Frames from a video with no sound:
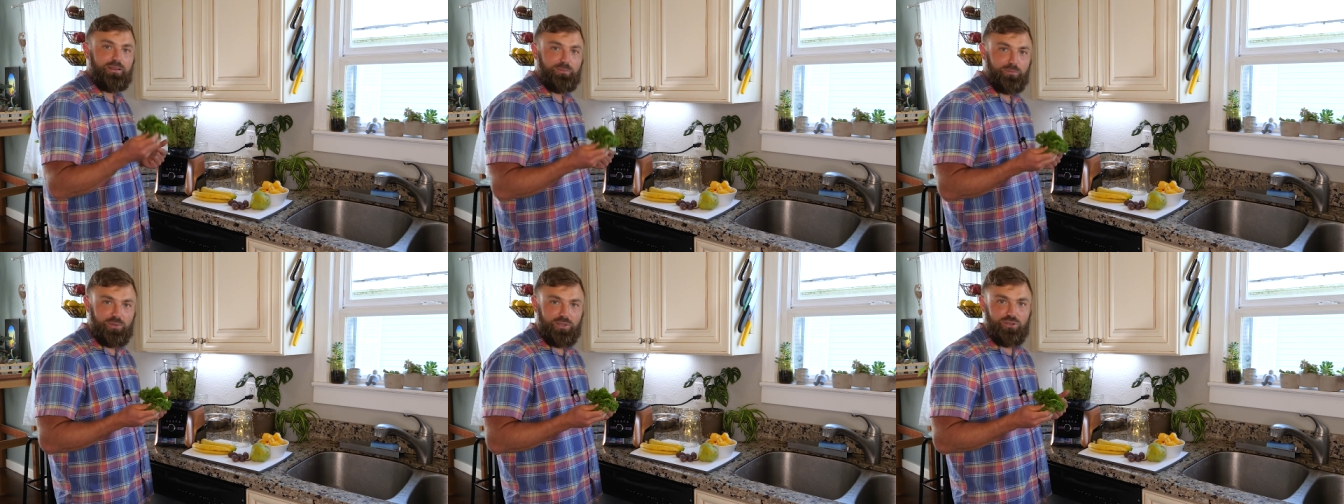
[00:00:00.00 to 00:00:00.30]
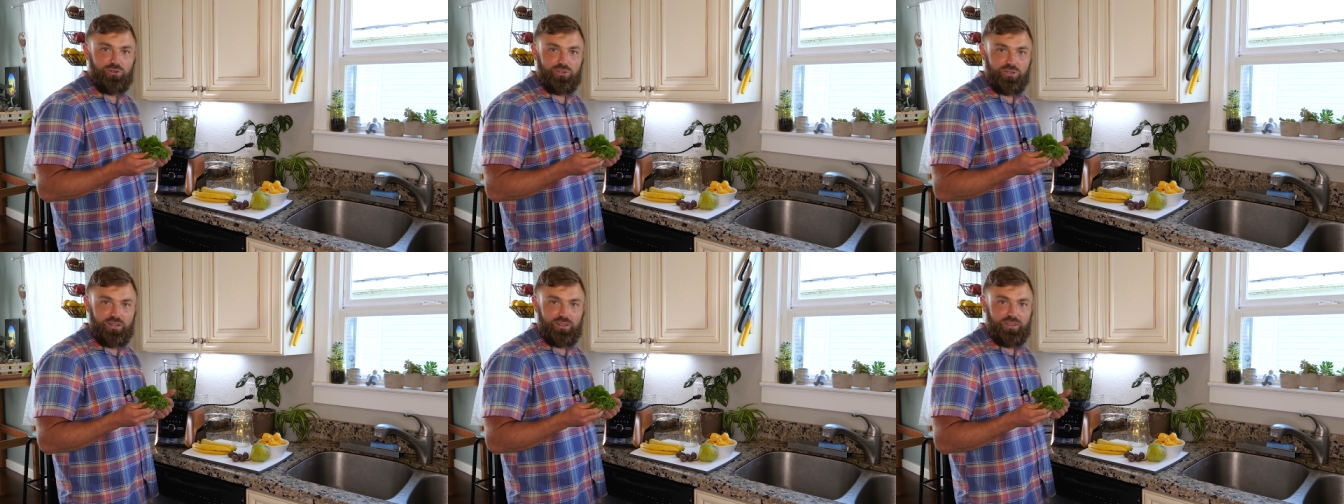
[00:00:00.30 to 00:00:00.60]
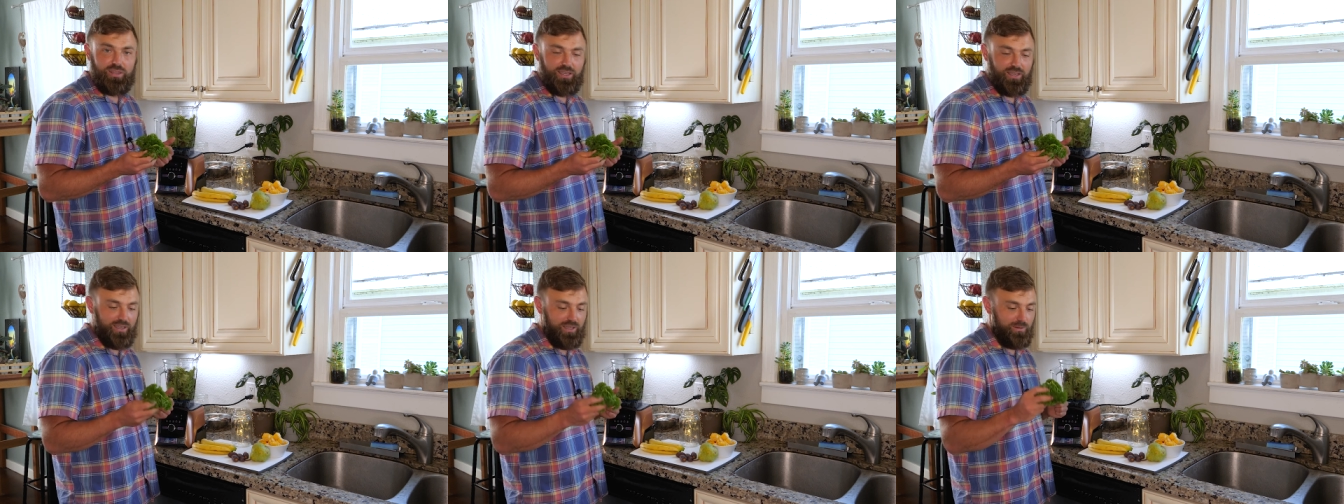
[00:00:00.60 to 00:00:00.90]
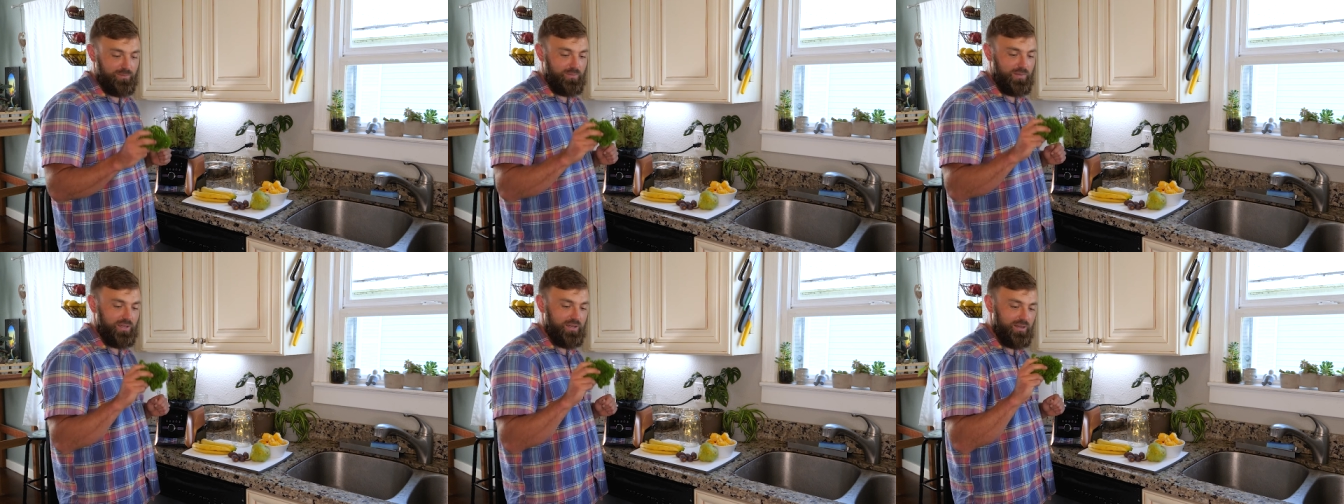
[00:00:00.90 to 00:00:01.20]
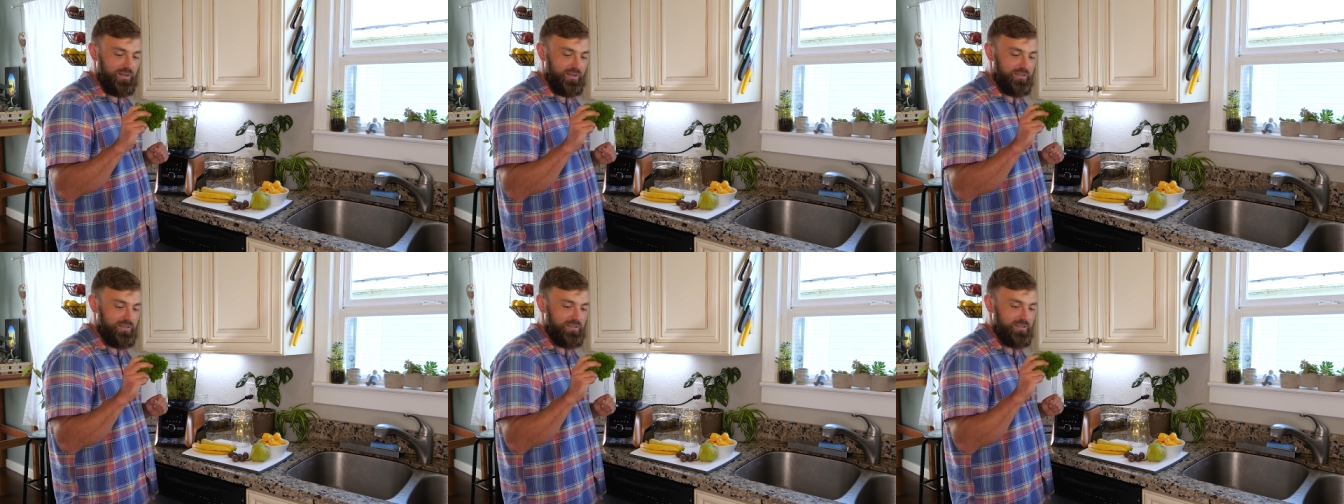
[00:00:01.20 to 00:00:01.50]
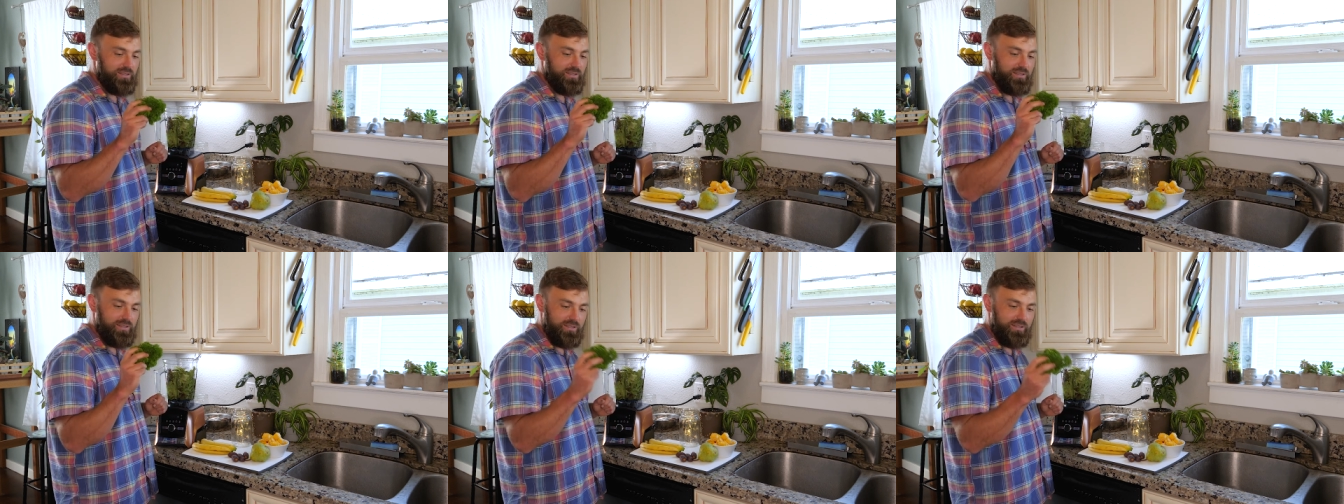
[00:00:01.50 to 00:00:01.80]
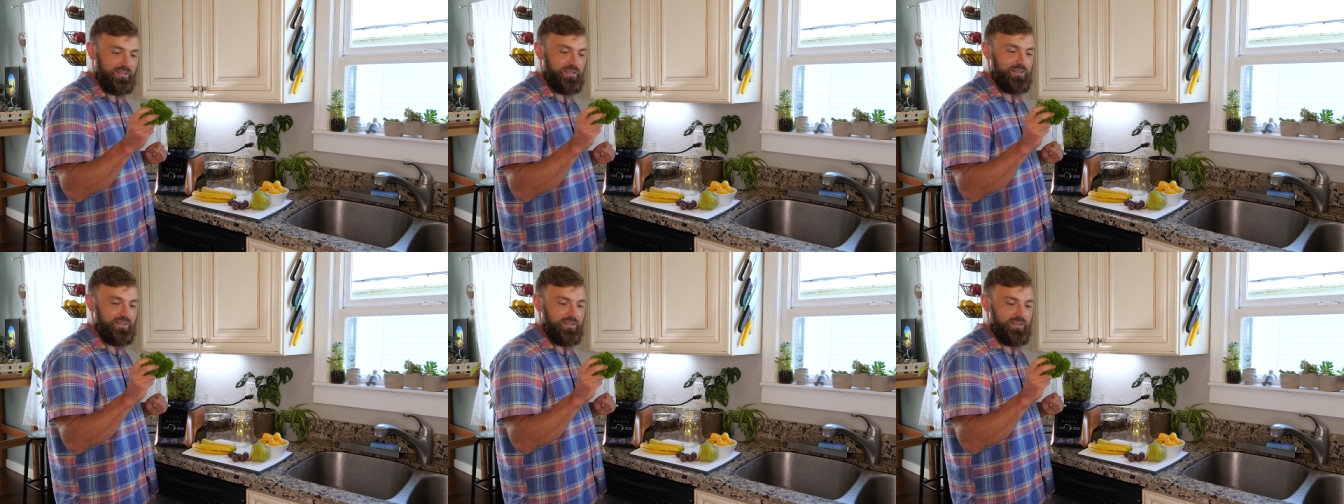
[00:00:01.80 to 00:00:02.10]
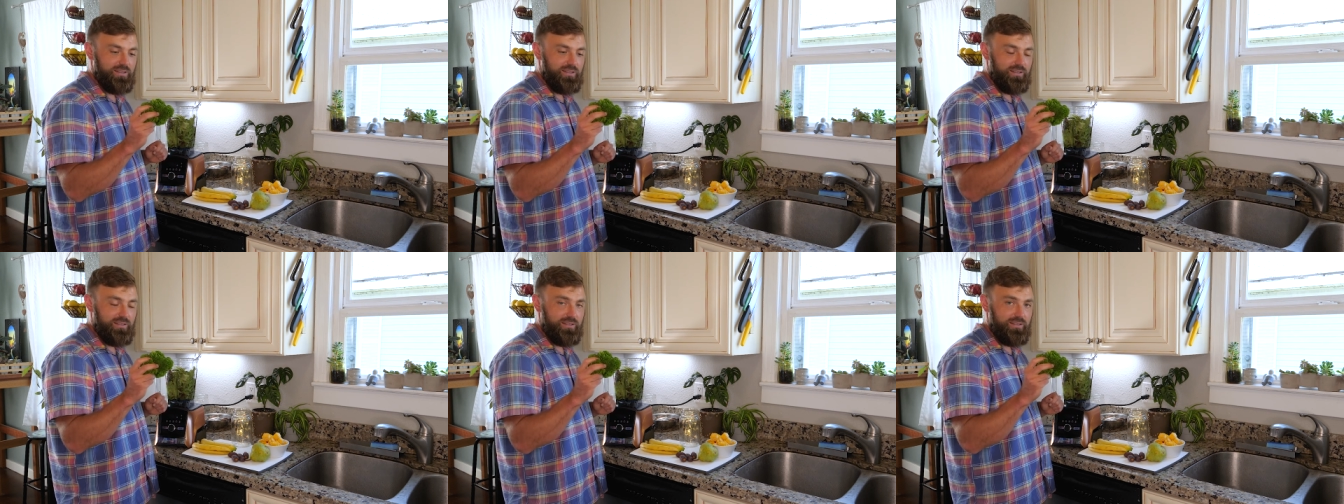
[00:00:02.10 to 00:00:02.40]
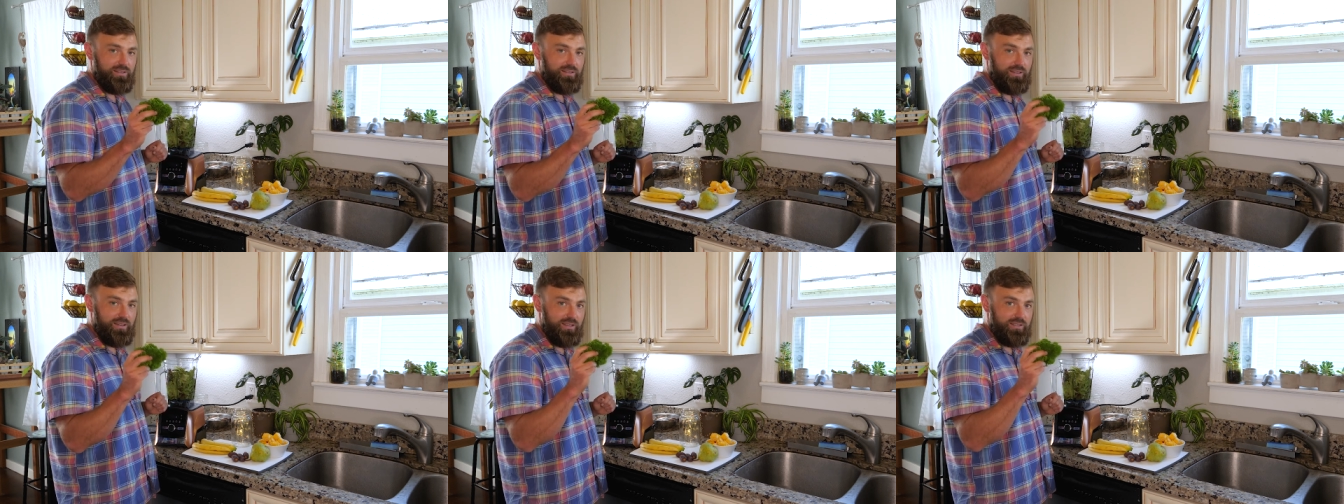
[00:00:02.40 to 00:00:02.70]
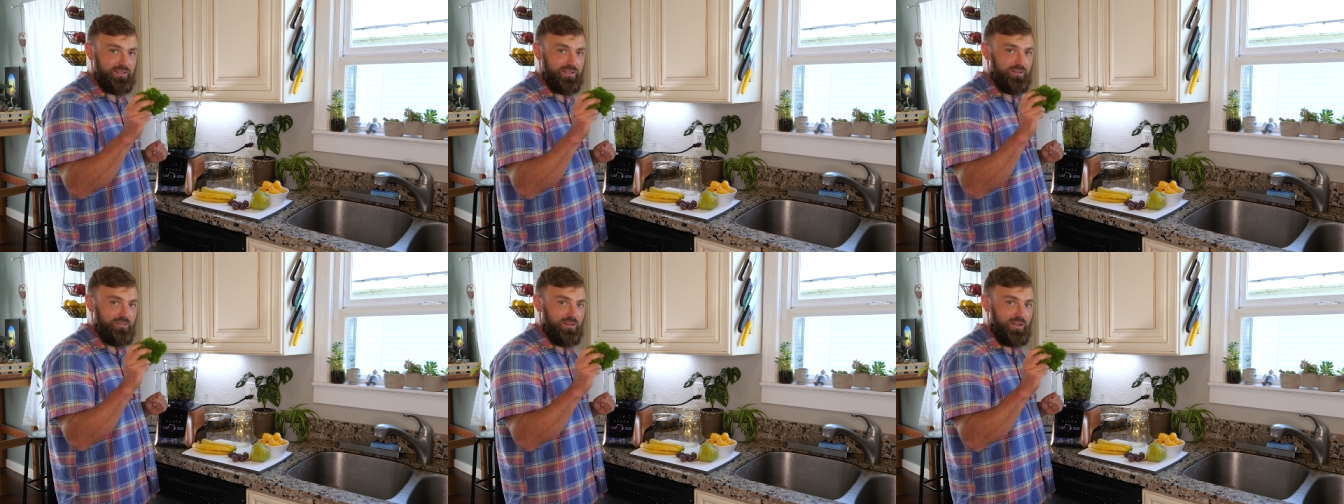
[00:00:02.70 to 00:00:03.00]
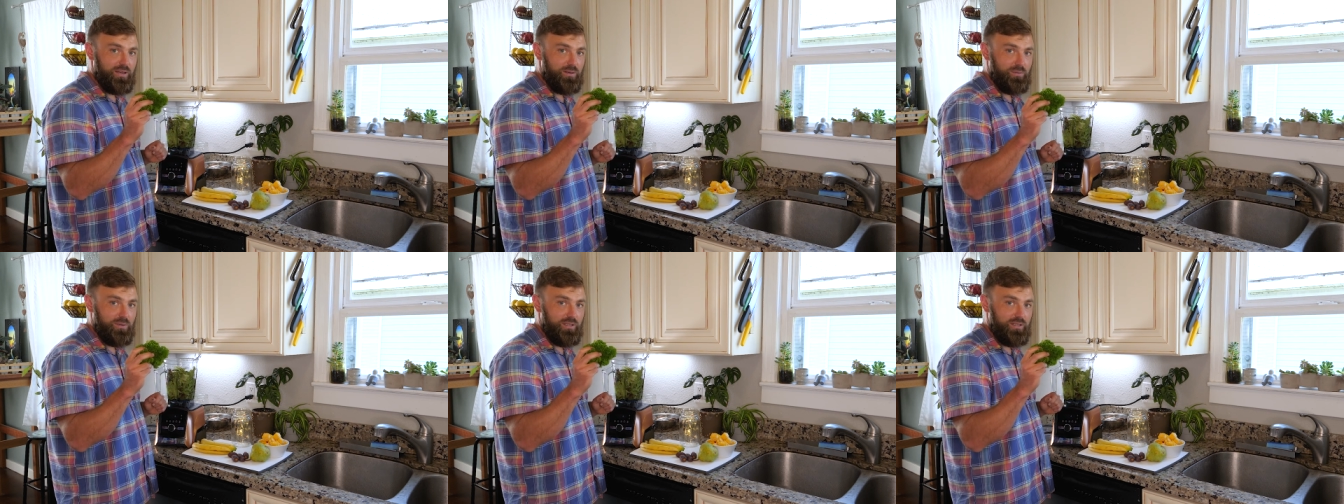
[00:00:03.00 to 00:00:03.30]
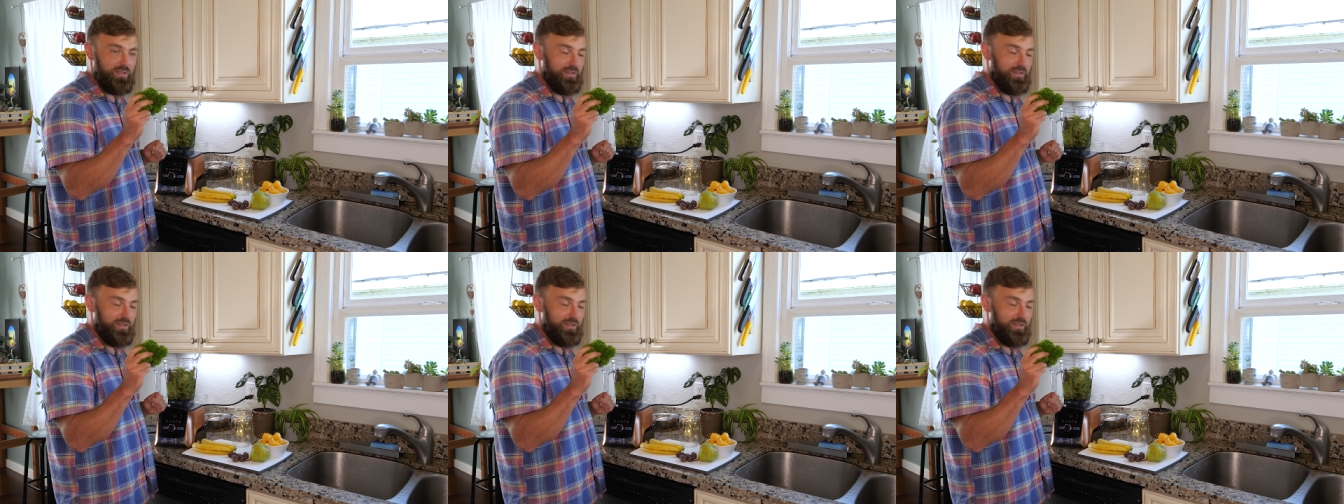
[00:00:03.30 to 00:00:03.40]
but you should think it because it's incredibly